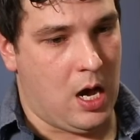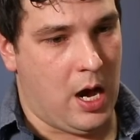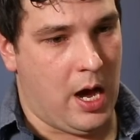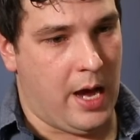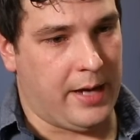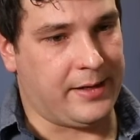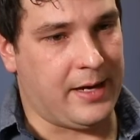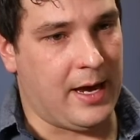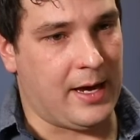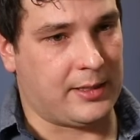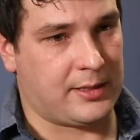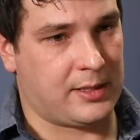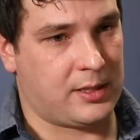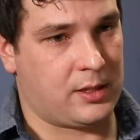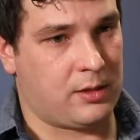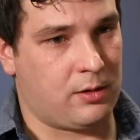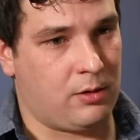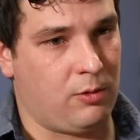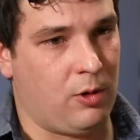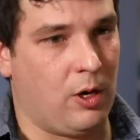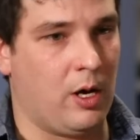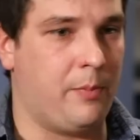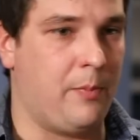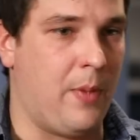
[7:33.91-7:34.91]
I guess
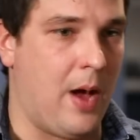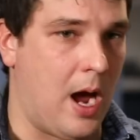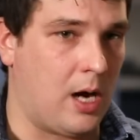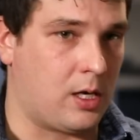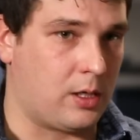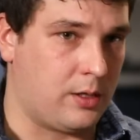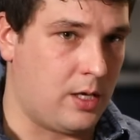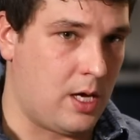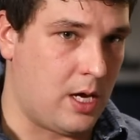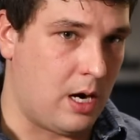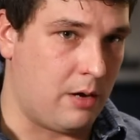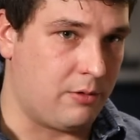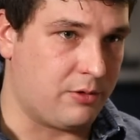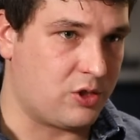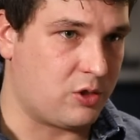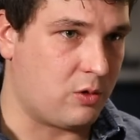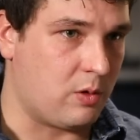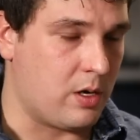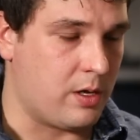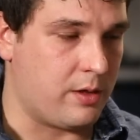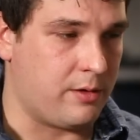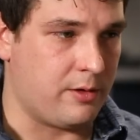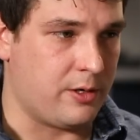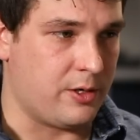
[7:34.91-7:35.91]
back then I was
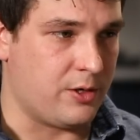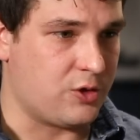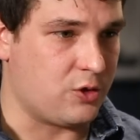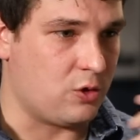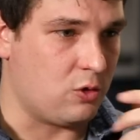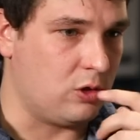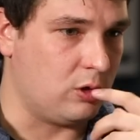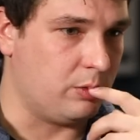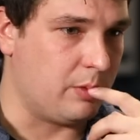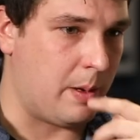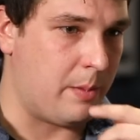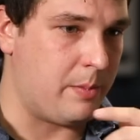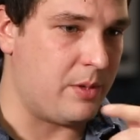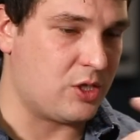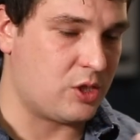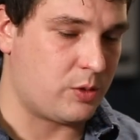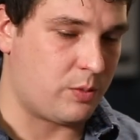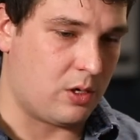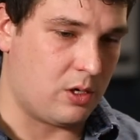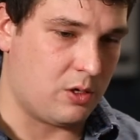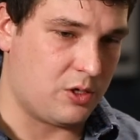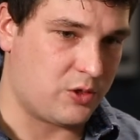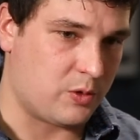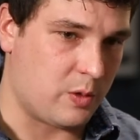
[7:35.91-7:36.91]
23 years old, my business
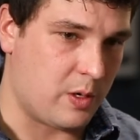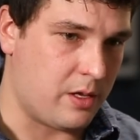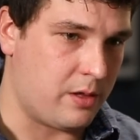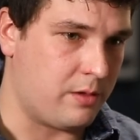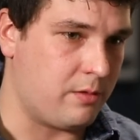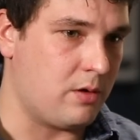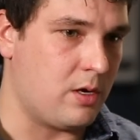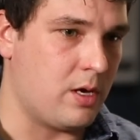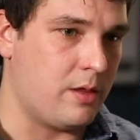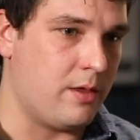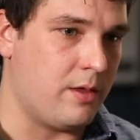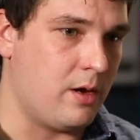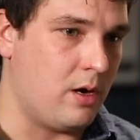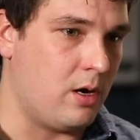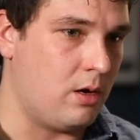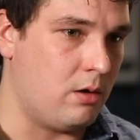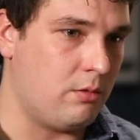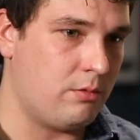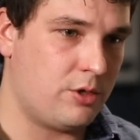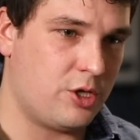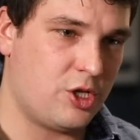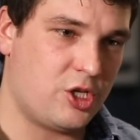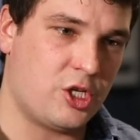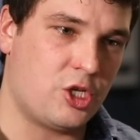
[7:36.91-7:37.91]
partner was 23, and they're
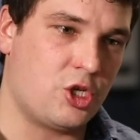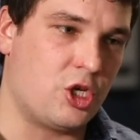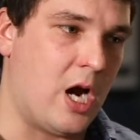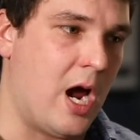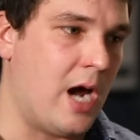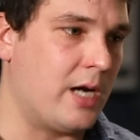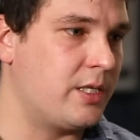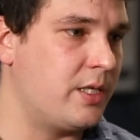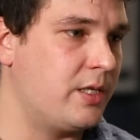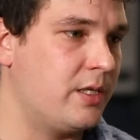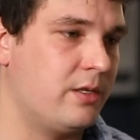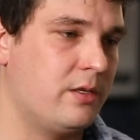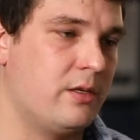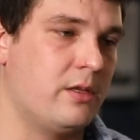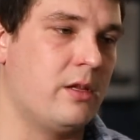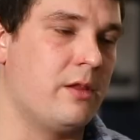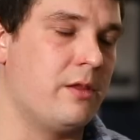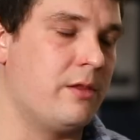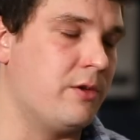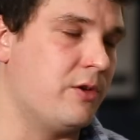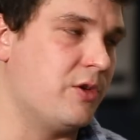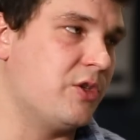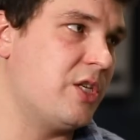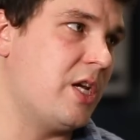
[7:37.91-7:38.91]
just attracted to the
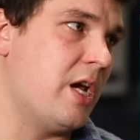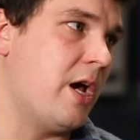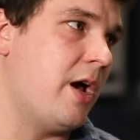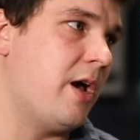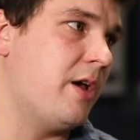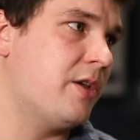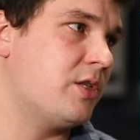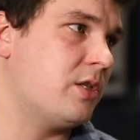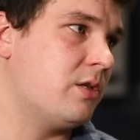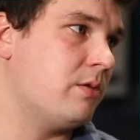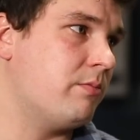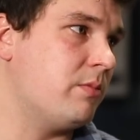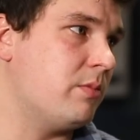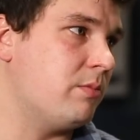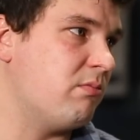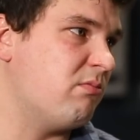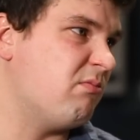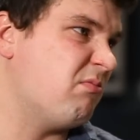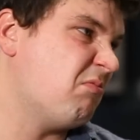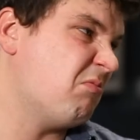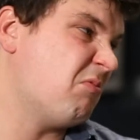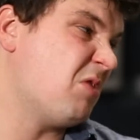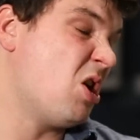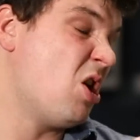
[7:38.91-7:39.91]
enthusiasm,
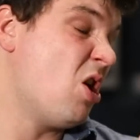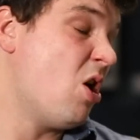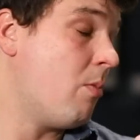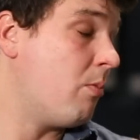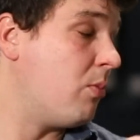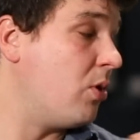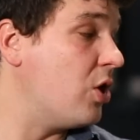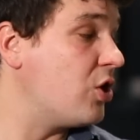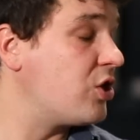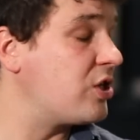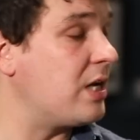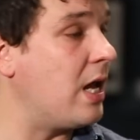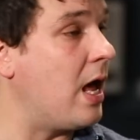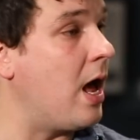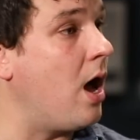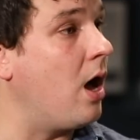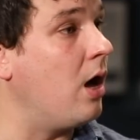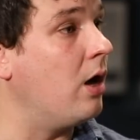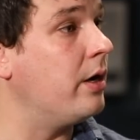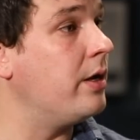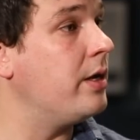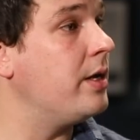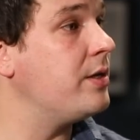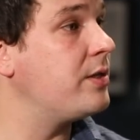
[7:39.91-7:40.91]

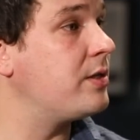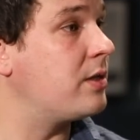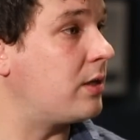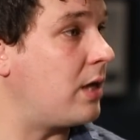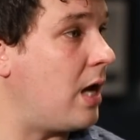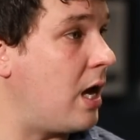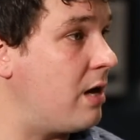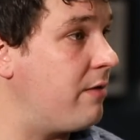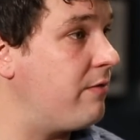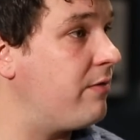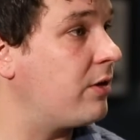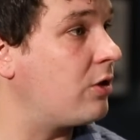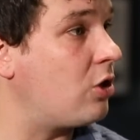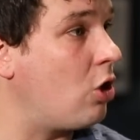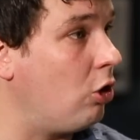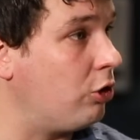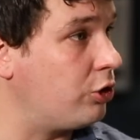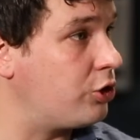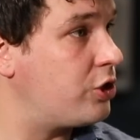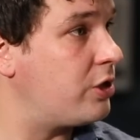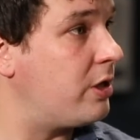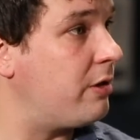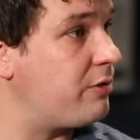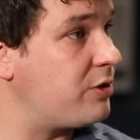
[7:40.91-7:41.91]
personalities, the kind of the
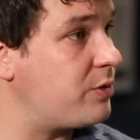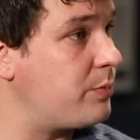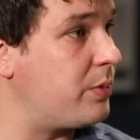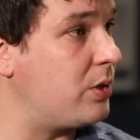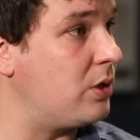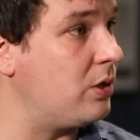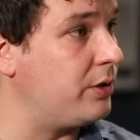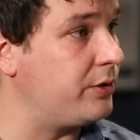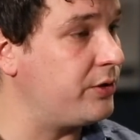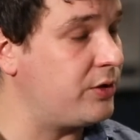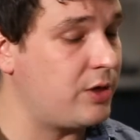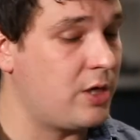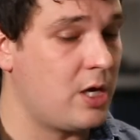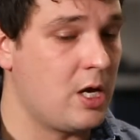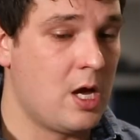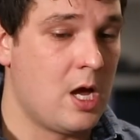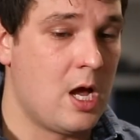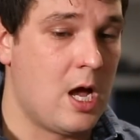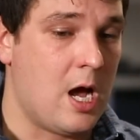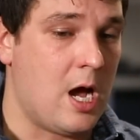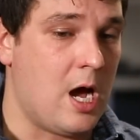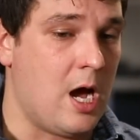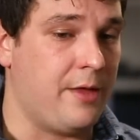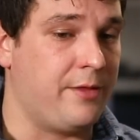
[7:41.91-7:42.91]
culture that was built,
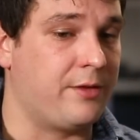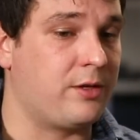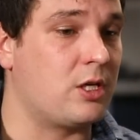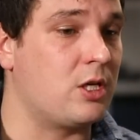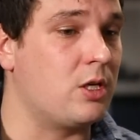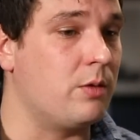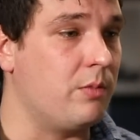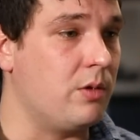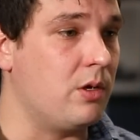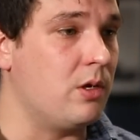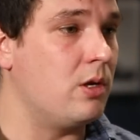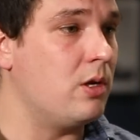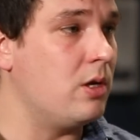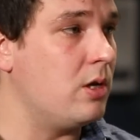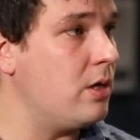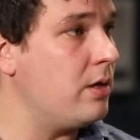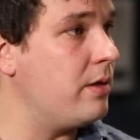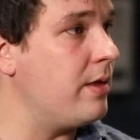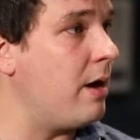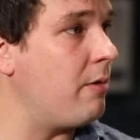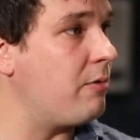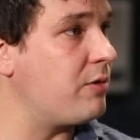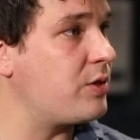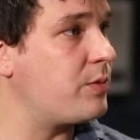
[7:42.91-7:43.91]
the community
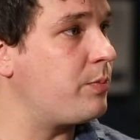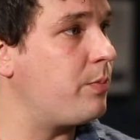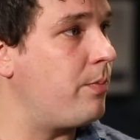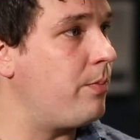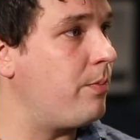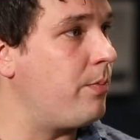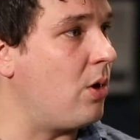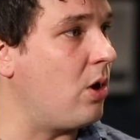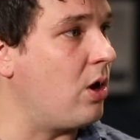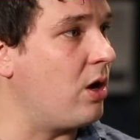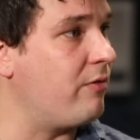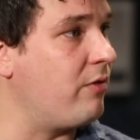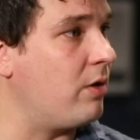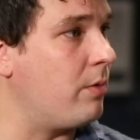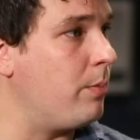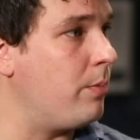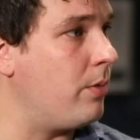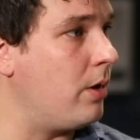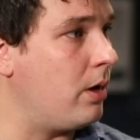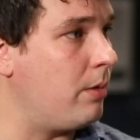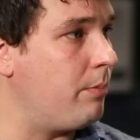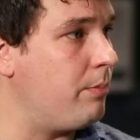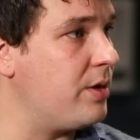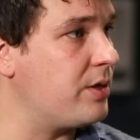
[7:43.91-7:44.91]
that was part of
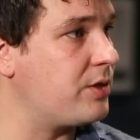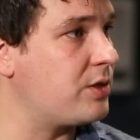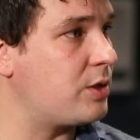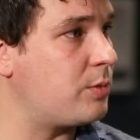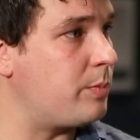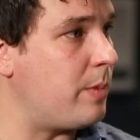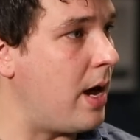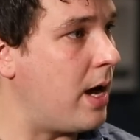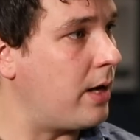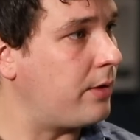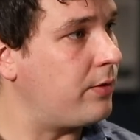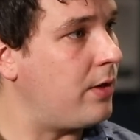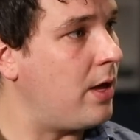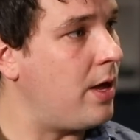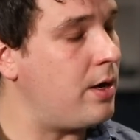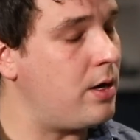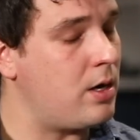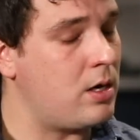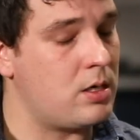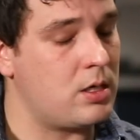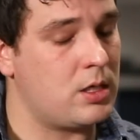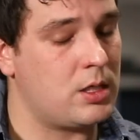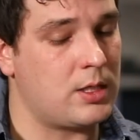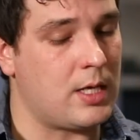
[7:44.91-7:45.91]
our business back then,
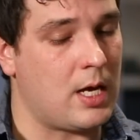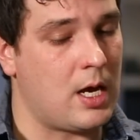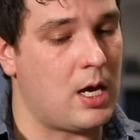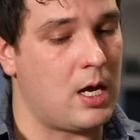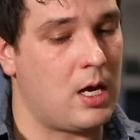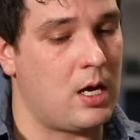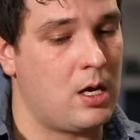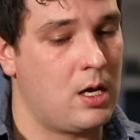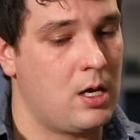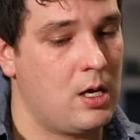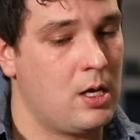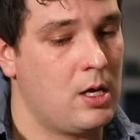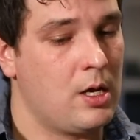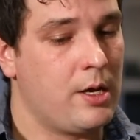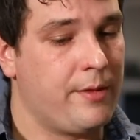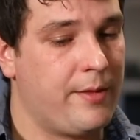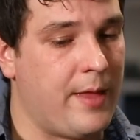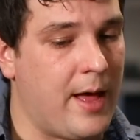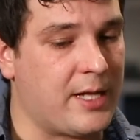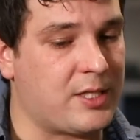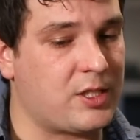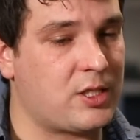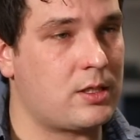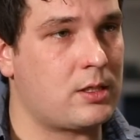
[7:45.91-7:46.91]
and
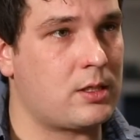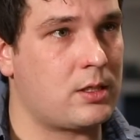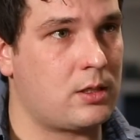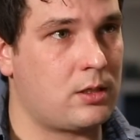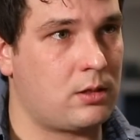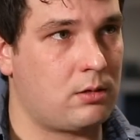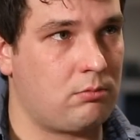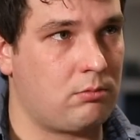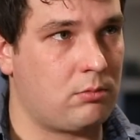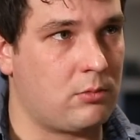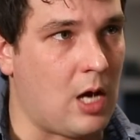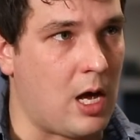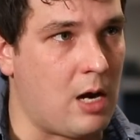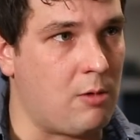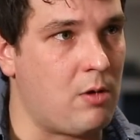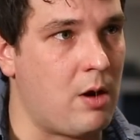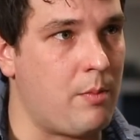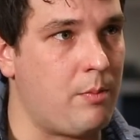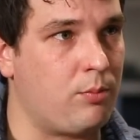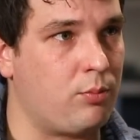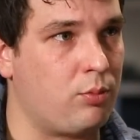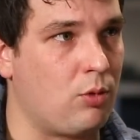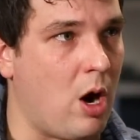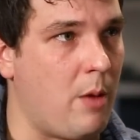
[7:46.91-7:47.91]
that's kind of
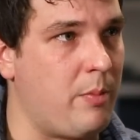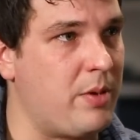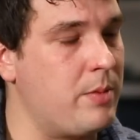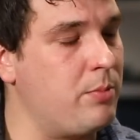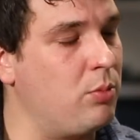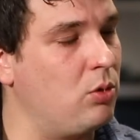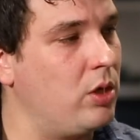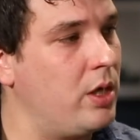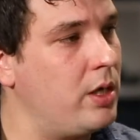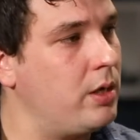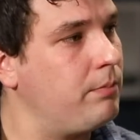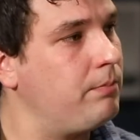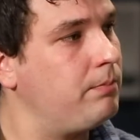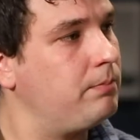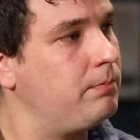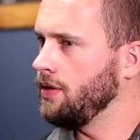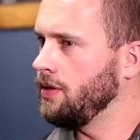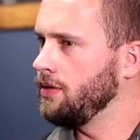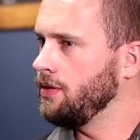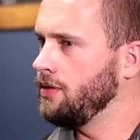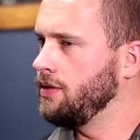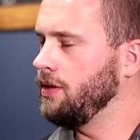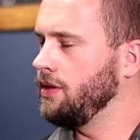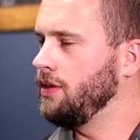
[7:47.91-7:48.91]
what brought people in.
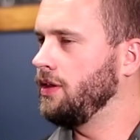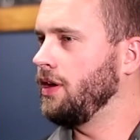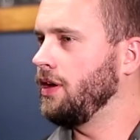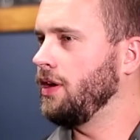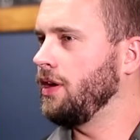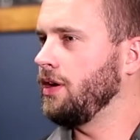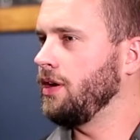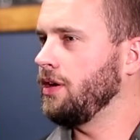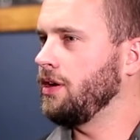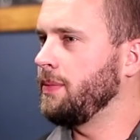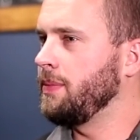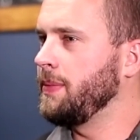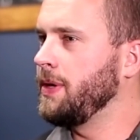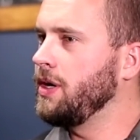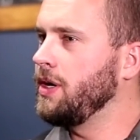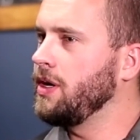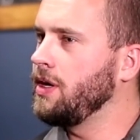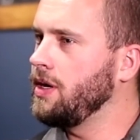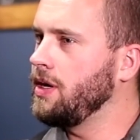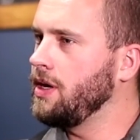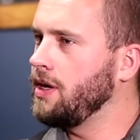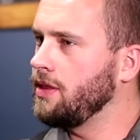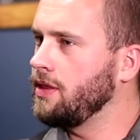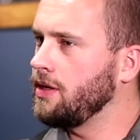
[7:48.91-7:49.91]
Did the
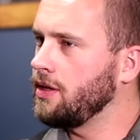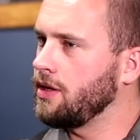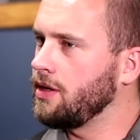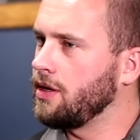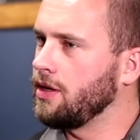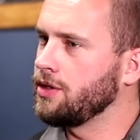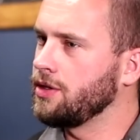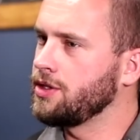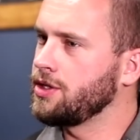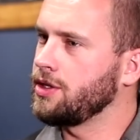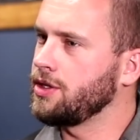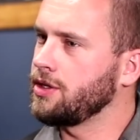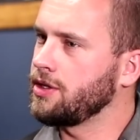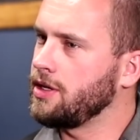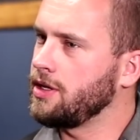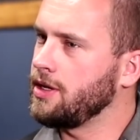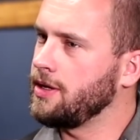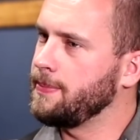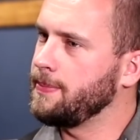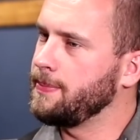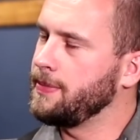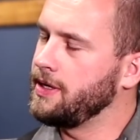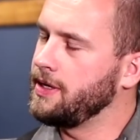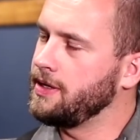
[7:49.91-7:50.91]
community and the culture
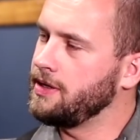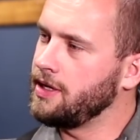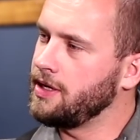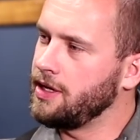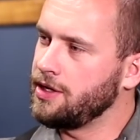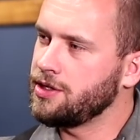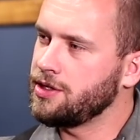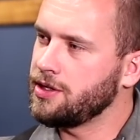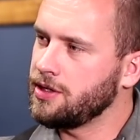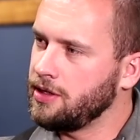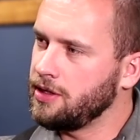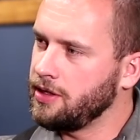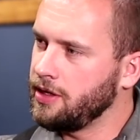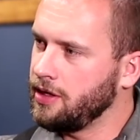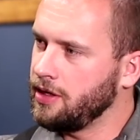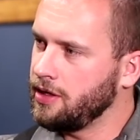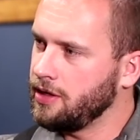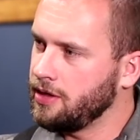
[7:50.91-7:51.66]
come intentionally?